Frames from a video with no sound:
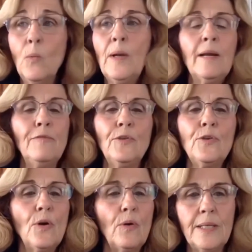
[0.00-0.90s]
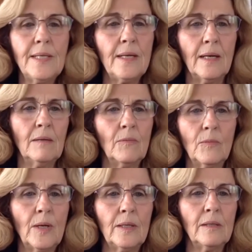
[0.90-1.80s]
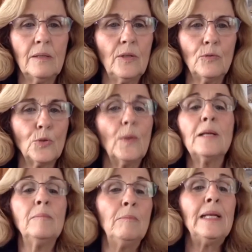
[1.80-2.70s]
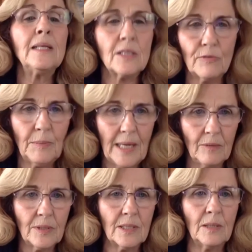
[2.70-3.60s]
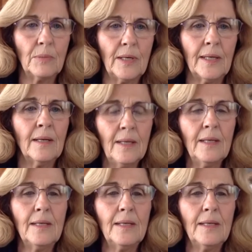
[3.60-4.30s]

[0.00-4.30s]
we have no idea what you know 20 minutes from now is going to bring